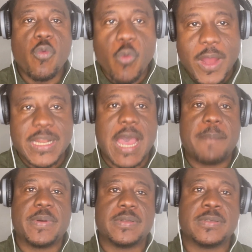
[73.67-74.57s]
what
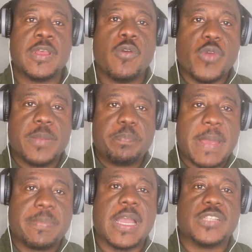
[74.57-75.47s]
happened with
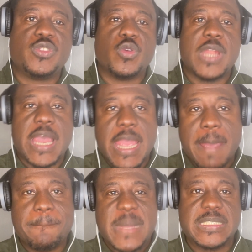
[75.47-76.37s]
Pep Guardiola
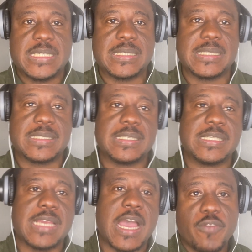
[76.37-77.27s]
and Manchester
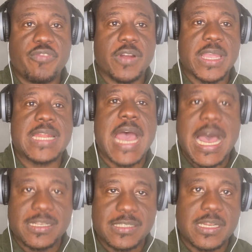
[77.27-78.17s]
City. Don't forget,
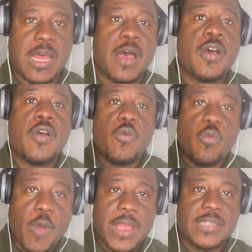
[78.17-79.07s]
Arsenal
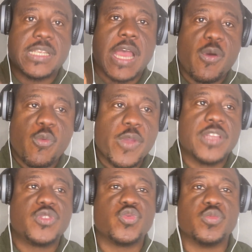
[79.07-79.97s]
went
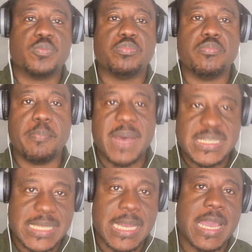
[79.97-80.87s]
away to
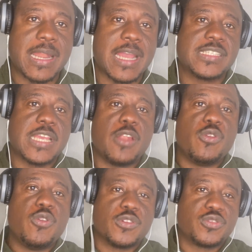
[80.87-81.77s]
massacre a
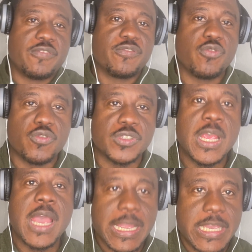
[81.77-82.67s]
lot of goals
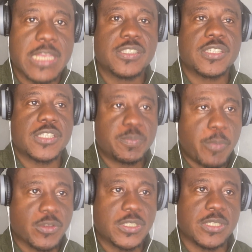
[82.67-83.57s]
against
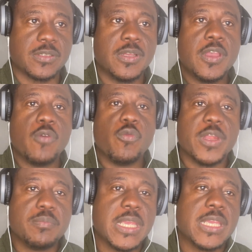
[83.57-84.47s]
Sporting.
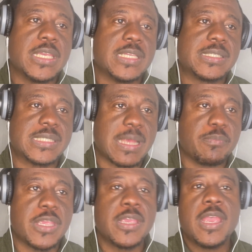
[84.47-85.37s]
With me is
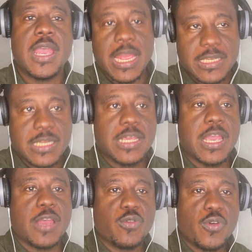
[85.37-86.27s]
Sammy, Eddie,
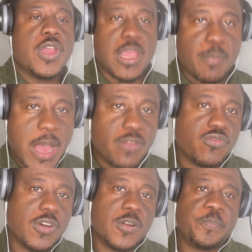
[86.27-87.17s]
and
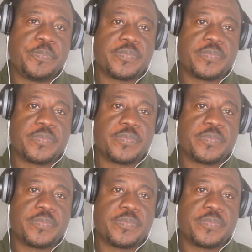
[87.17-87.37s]
Emmanuel.